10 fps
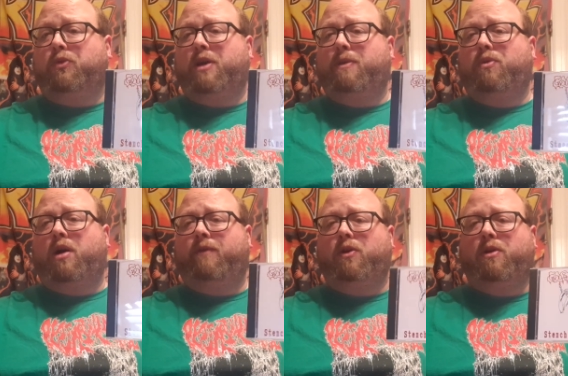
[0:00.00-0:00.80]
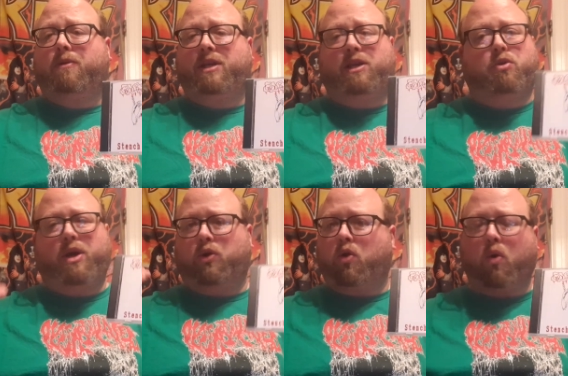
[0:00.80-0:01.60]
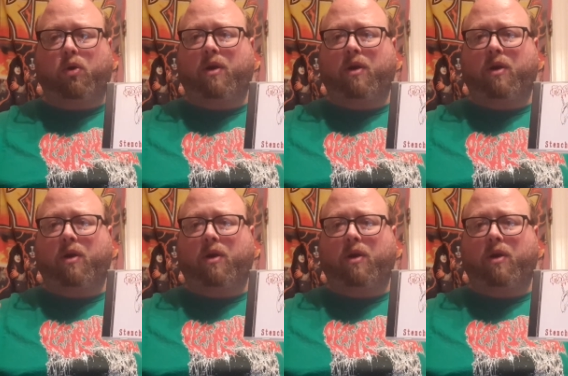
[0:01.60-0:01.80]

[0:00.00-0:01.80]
Don't get me wrong. If you're you know in a gore